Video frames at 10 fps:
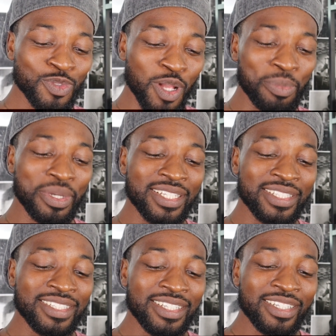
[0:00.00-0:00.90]
You know what I
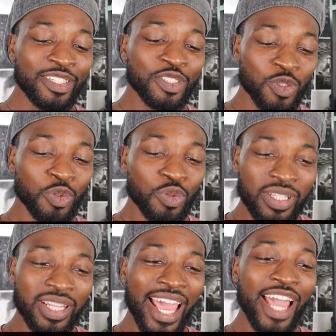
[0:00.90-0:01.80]
mean? So you
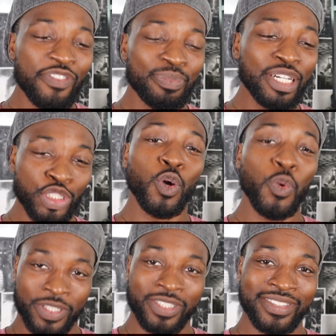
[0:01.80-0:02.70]
can laugh at my
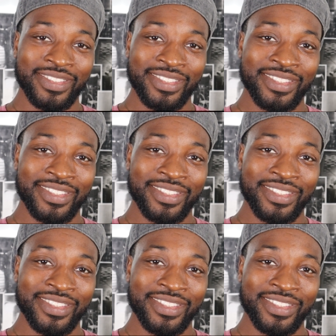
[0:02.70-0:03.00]
jokes.